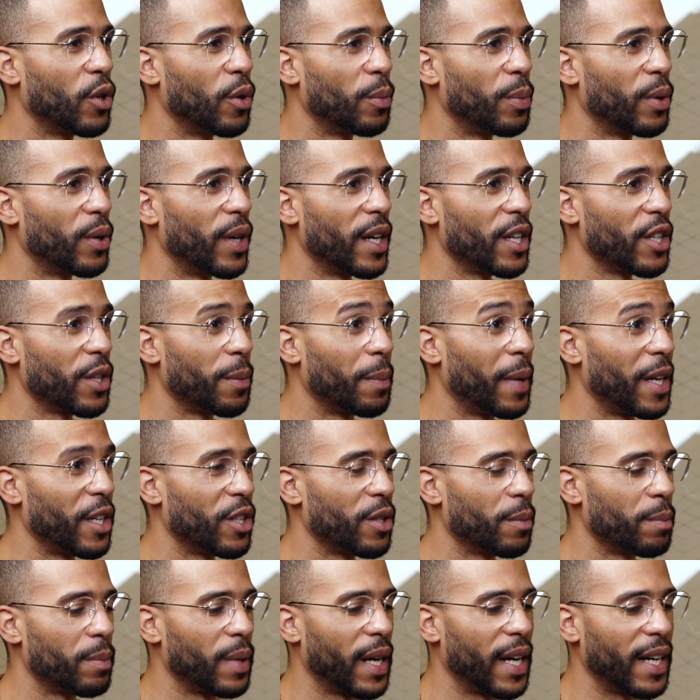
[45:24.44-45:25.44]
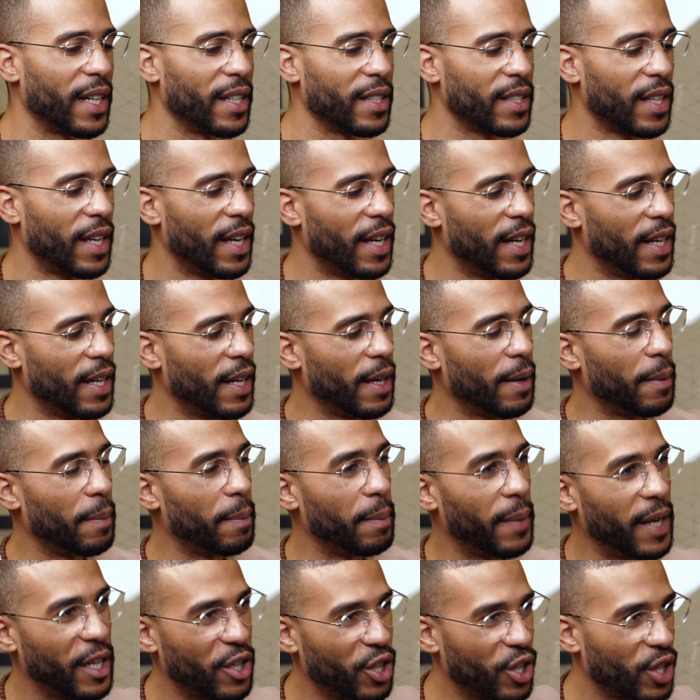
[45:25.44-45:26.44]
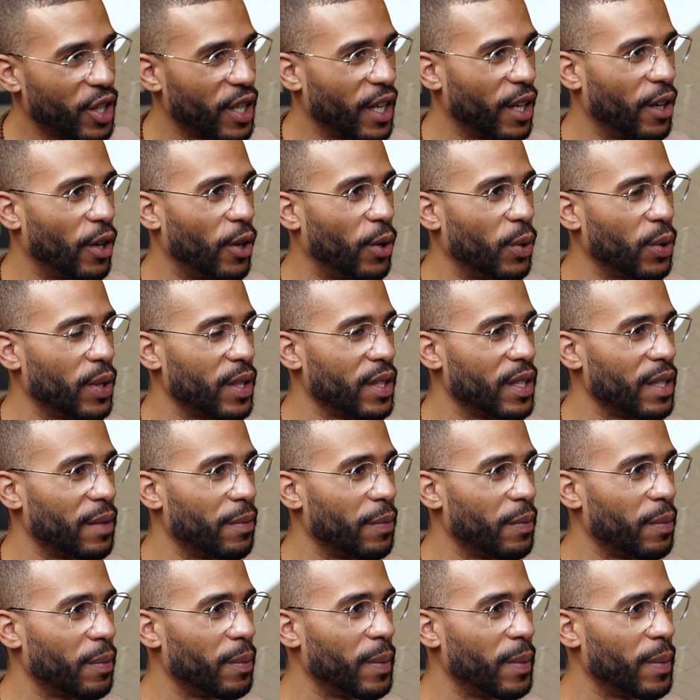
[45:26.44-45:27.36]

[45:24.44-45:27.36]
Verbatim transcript: corporation, major banks major shareholders in